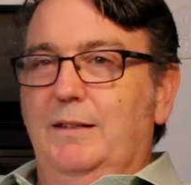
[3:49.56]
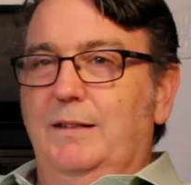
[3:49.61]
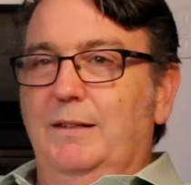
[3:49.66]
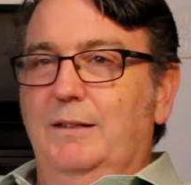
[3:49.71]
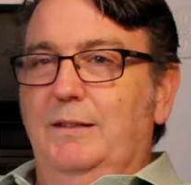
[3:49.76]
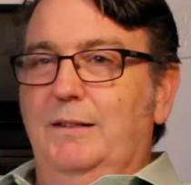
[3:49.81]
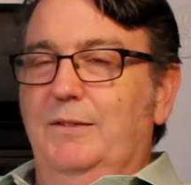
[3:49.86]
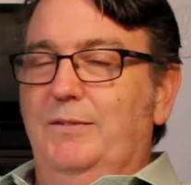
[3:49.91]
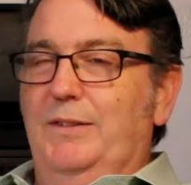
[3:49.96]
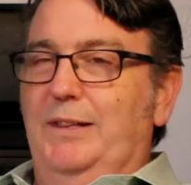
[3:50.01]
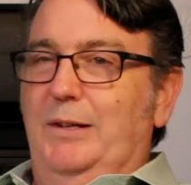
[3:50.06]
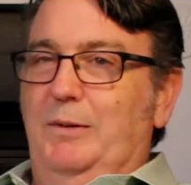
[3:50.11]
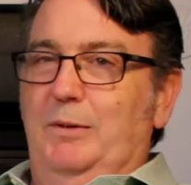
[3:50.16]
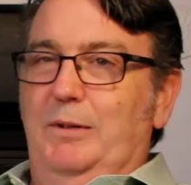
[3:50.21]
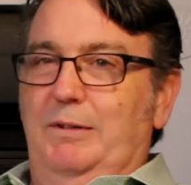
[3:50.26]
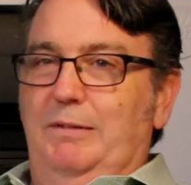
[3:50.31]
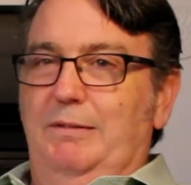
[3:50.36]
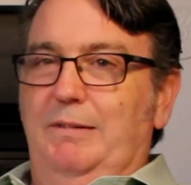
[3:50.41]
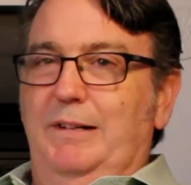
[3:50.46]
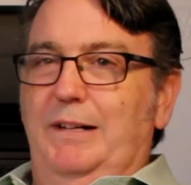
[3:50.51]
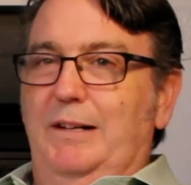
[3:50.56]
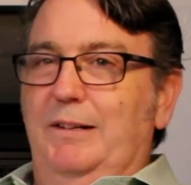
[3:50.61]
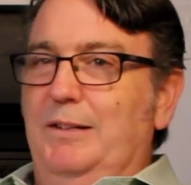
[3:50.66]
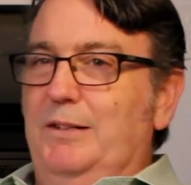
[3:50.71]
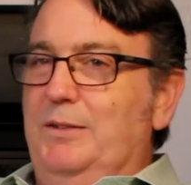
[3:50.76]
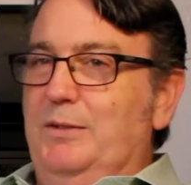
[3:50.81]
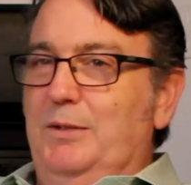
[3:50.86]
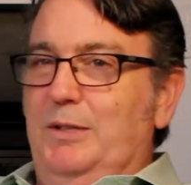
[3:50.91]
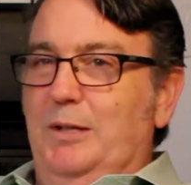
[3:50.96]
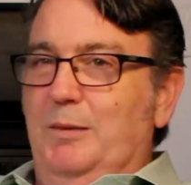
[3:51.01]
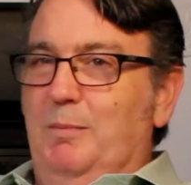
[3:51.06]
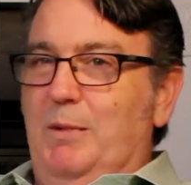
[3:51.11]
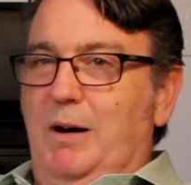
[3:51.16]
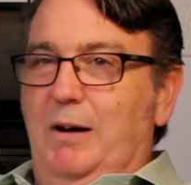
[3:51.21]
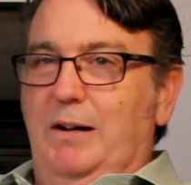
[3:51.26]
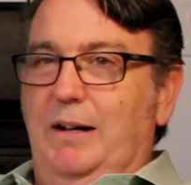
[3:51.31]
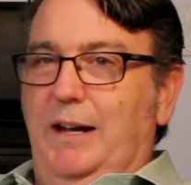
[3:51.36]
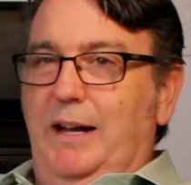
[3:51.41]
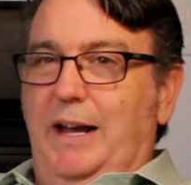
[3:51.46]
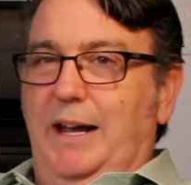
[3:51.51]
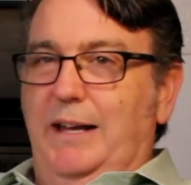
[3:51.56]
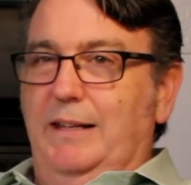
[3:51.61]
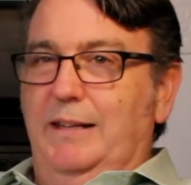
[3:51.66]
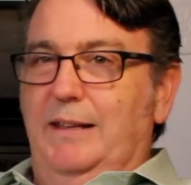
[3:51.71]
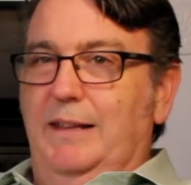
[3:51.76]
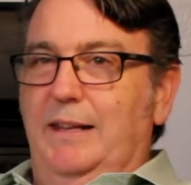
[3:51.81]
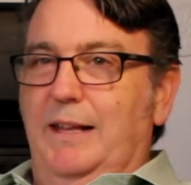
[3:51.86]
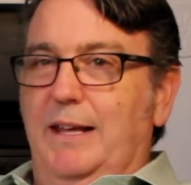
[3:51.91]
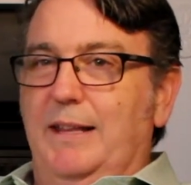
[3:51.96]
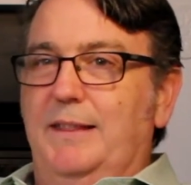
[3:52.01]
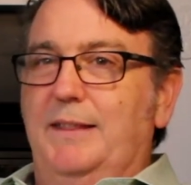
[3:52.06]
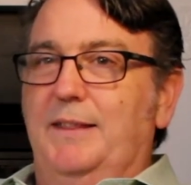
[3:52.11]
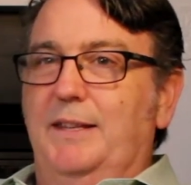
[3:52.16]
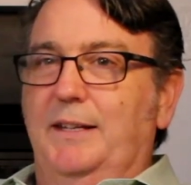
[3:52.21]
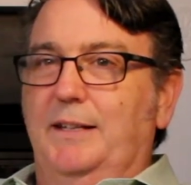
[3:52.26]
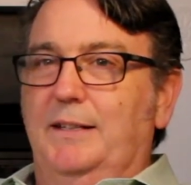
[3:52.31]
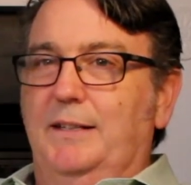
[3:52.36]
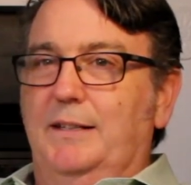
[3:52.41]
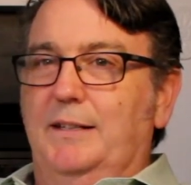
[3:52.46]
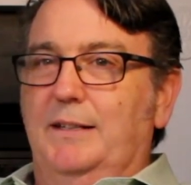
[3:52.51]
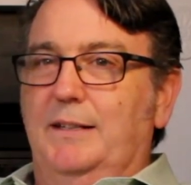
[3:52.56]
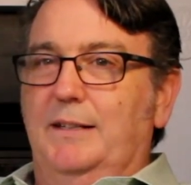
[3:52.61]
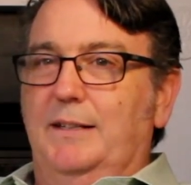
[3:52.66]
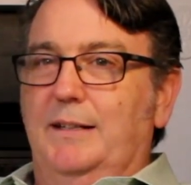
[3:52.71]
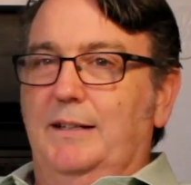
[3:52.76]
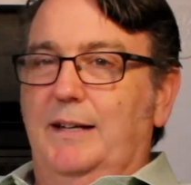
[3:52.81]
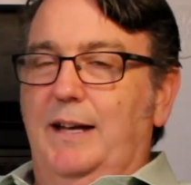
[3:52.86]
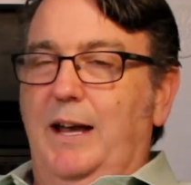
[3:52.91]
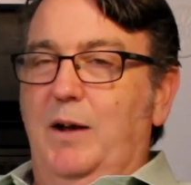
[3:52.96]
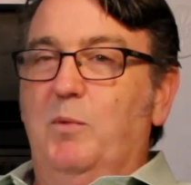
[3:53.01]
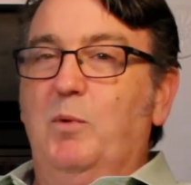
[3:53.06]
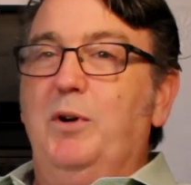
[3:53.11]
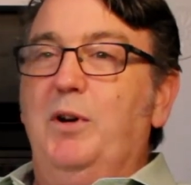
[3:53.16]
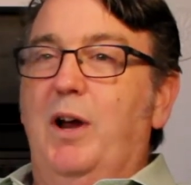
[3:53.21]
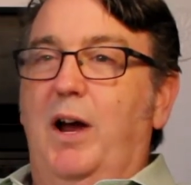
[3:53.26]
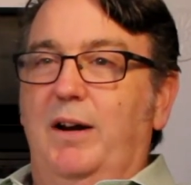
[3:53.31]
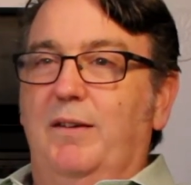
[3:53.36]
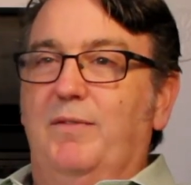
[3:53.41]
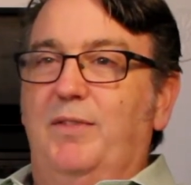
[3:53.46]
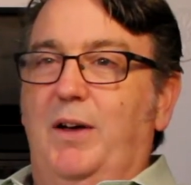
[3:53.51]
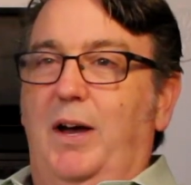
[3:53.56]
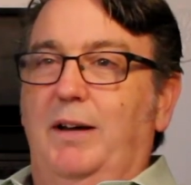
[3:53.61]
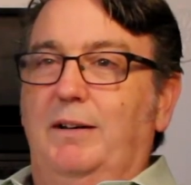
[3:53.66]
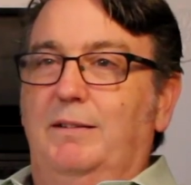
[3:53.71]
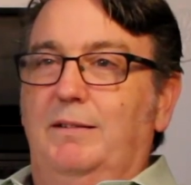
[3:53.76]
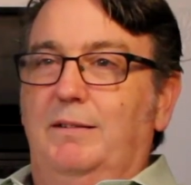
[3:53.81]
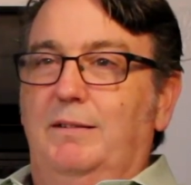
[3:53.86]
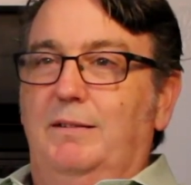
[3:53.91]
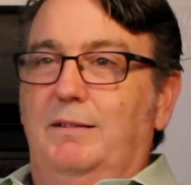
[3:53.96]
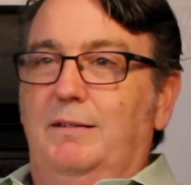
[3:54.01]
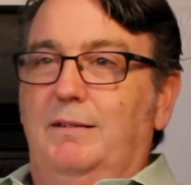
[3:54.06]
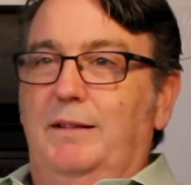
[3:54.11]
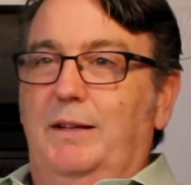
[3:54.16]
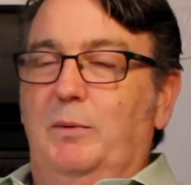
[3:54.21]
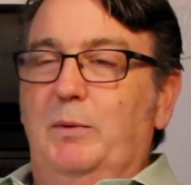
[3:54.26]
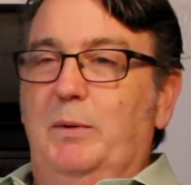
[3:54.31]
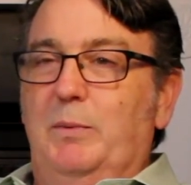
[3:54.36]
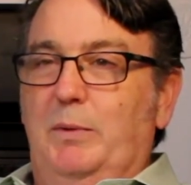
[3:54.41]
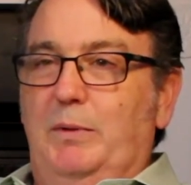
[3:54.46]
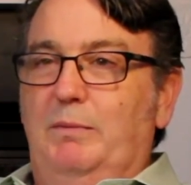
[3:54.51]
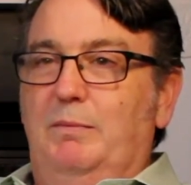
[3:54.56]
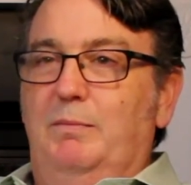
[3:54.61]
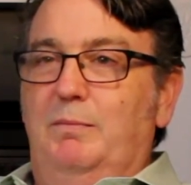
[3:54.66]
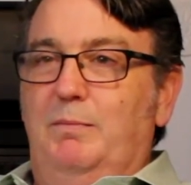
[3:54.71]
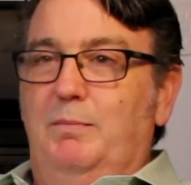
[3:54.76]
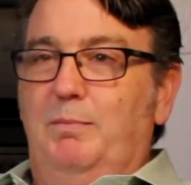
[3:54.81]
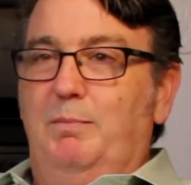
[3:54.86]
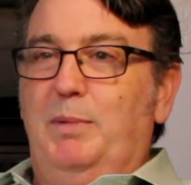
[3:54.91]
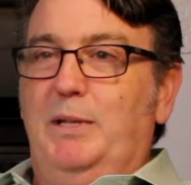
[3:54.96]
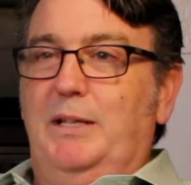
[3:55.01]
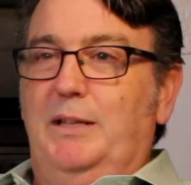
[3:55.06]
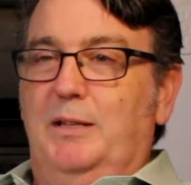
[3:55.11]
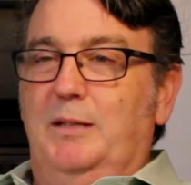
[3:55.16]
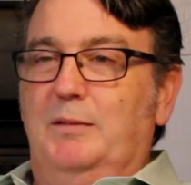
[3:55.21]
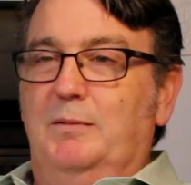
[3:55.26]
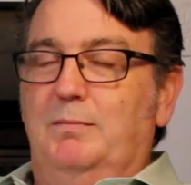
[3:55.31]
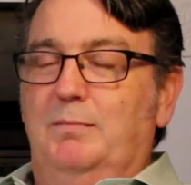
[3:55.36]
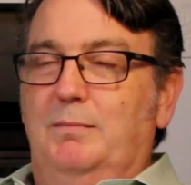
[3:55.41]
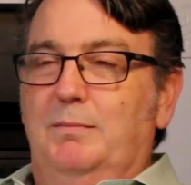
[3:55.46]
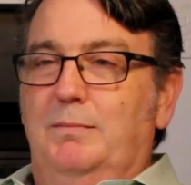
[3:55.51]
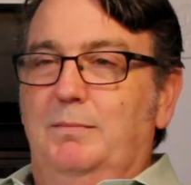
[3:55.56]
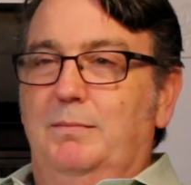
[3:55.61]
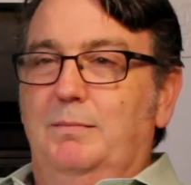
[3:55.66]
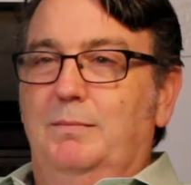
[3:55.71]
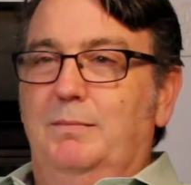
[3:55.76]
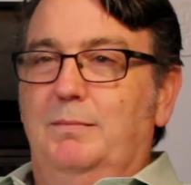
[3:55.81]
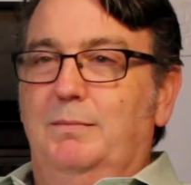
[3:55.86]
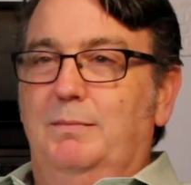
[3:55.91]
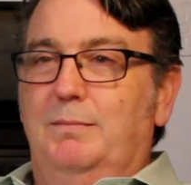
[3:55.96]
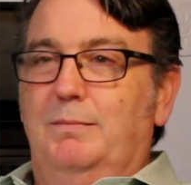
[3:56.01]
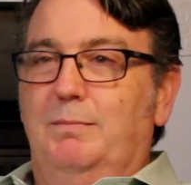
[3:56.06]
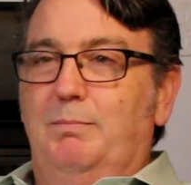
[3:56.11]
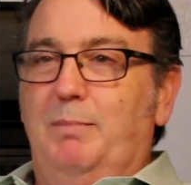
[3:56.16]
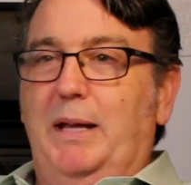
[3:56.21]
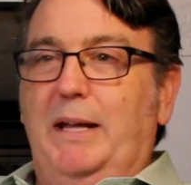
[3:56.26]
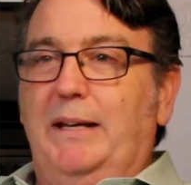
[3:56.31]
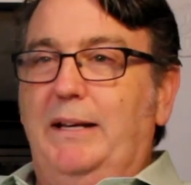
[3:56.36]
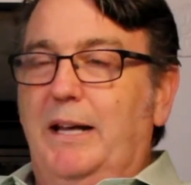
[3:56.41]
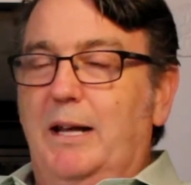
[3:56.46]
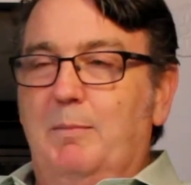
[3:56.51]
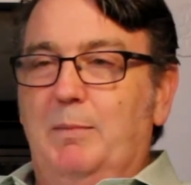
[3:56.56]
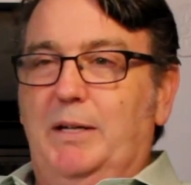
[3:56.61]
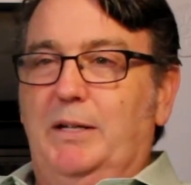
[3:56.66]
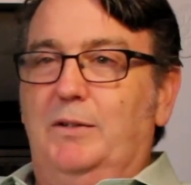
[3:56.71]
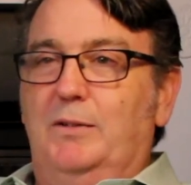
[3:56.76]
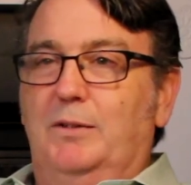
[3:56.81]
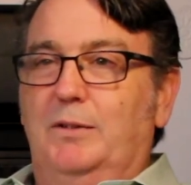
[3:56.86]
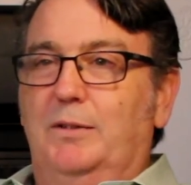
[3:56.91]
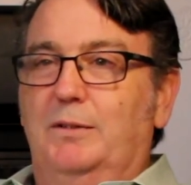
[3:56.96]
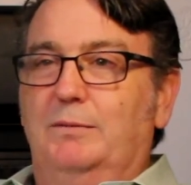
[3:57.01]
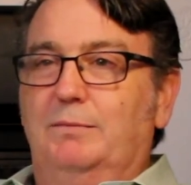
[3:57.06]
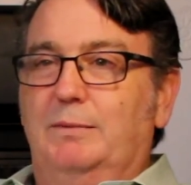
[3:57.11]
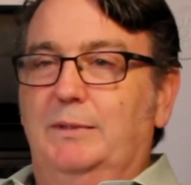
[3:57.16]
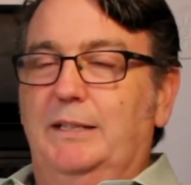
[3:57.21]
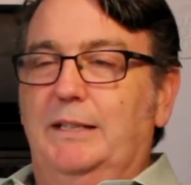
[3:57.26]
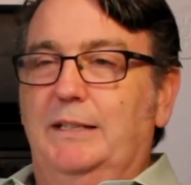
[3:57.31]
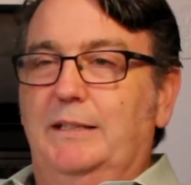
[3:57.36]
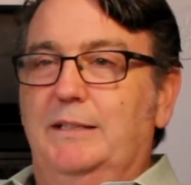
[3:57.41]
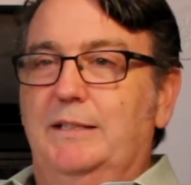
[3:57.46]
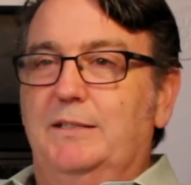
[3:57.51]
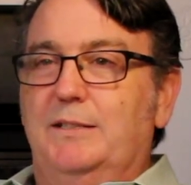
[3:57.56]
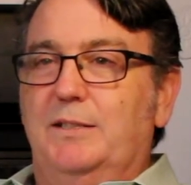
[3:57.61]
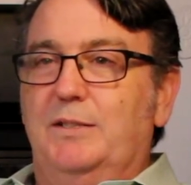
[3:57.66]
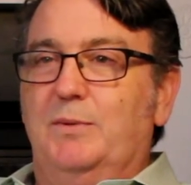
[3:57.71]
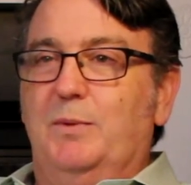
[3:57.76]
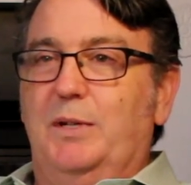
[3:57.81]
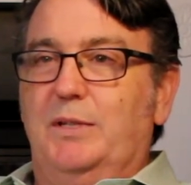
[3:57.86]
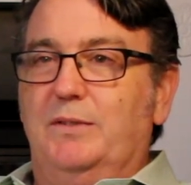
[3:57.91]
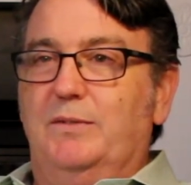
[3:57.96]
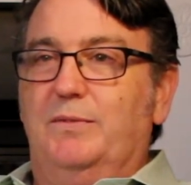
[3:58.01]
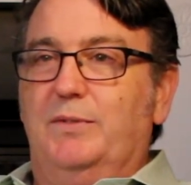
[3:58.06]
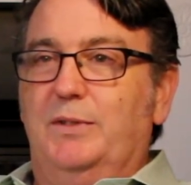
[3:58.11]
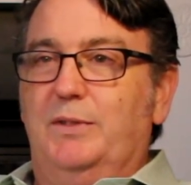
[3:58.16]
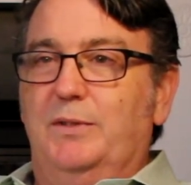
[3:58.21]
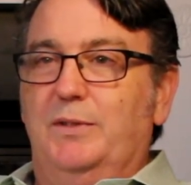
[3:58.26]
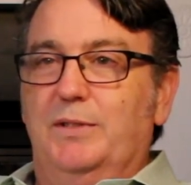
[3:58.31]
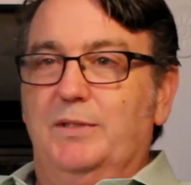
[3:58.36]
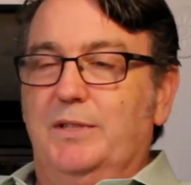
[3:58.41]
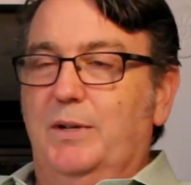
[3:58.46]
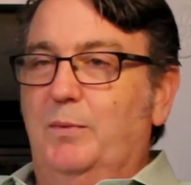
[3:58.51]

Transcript: Given that we're near the 2-year mark, I think I would not have thought that we would be in the pandemic or in this situation for 2 years.